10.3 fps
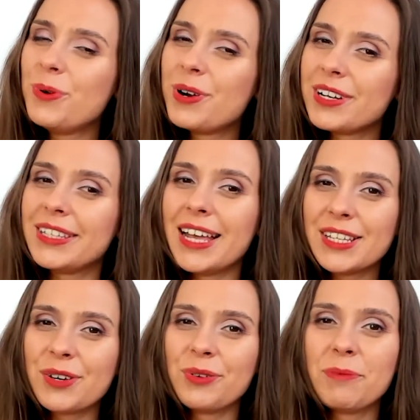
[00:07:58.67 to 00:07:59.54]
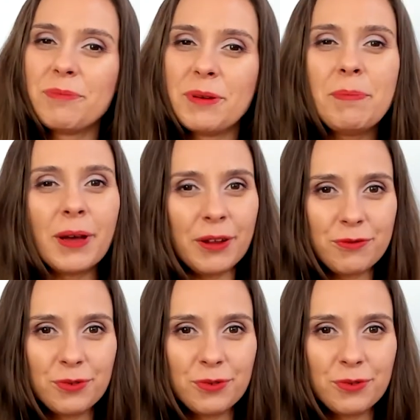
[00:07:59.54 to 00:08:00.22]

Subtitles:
that's gonna be painful